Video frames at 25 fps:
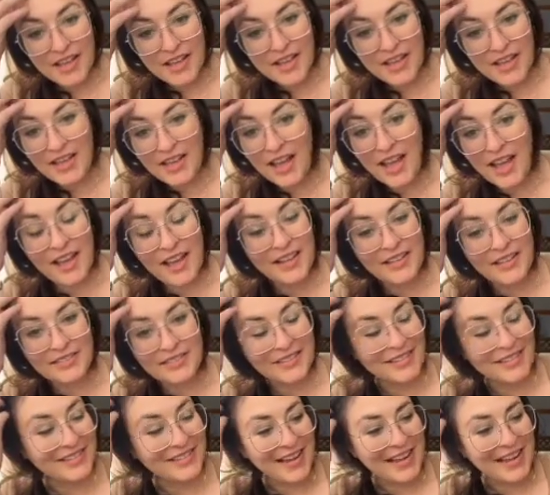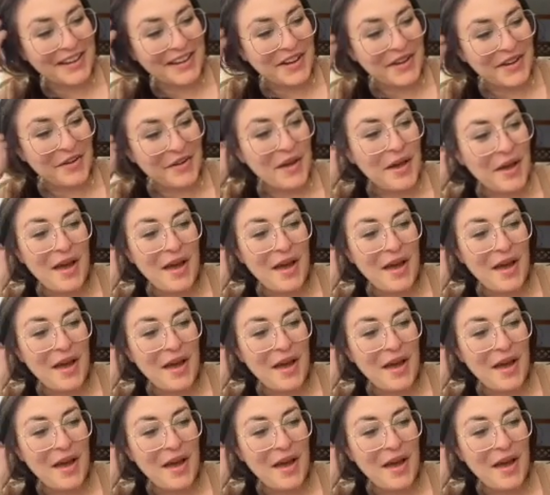I I know.